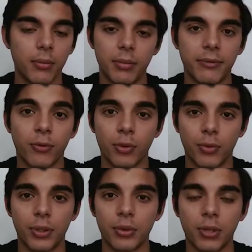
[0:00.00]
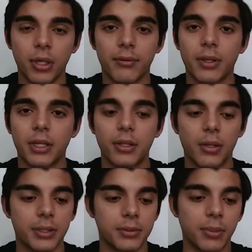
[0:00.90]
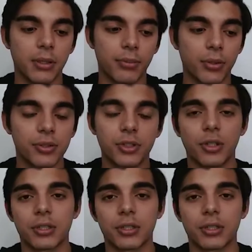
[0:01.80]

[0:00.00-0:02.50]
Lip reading: before, when you were offline, you had to meet in person,